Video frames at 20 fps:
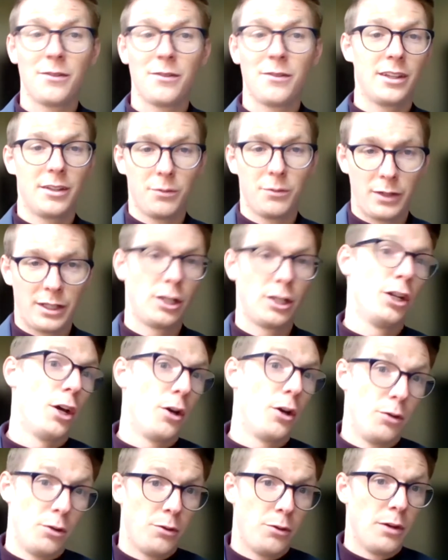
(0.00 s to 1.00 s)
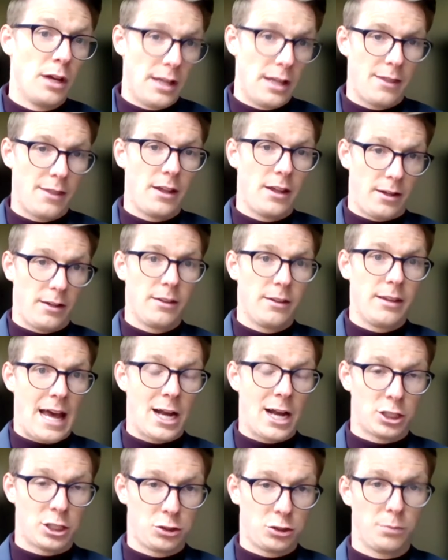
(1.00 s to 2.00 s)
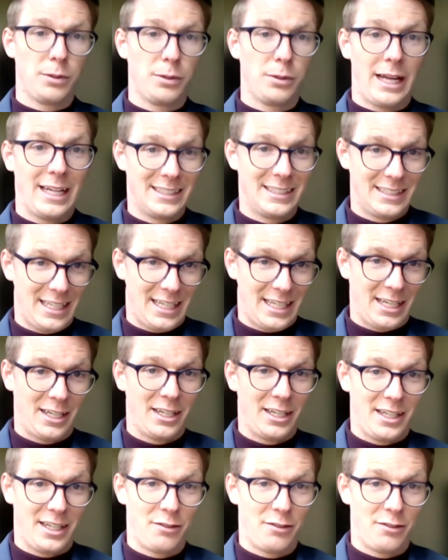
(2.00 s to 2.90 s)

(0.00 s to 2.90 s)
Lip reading: With Löyly, the actual place in